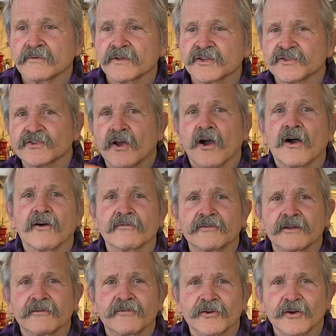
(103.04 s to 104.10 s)

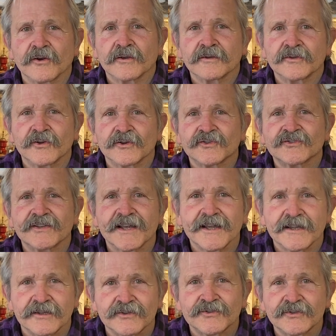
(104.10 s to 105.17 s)
dissolved of your
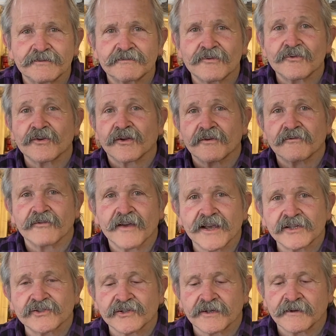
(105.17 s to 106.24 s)
sins through
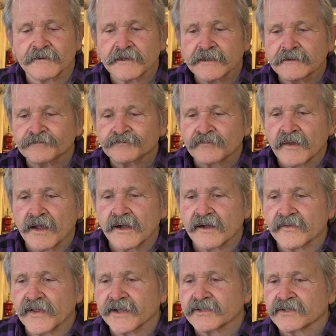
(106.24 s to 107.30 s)
confession,
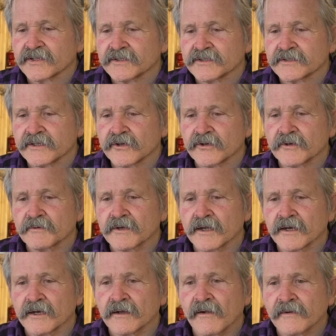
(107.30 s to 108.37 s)
that's considered
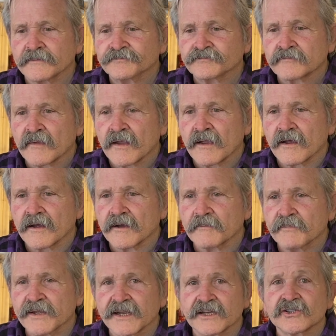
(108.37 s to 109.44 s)

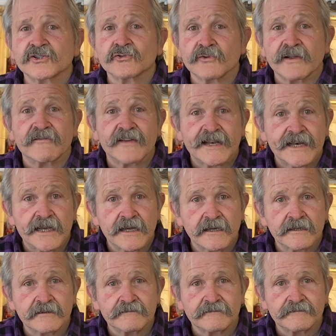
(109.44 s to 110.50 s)
being shriven
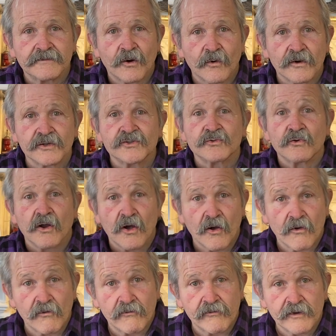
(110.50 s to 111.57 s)
or
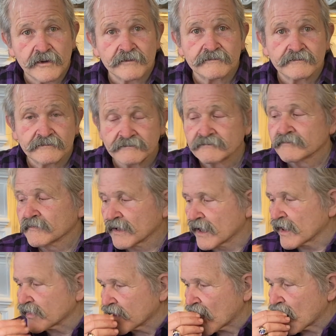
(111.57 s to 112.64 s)
shrove,
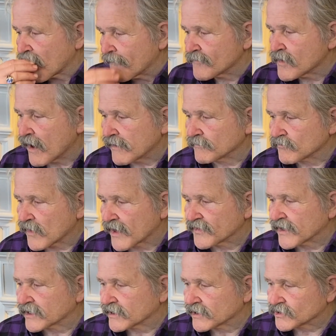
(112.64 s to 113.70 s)
I think. I
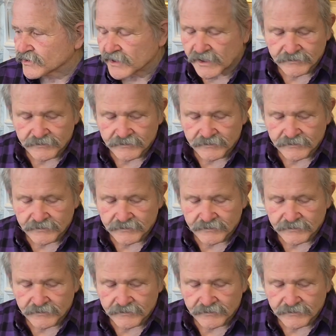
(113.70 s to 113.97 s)
think that's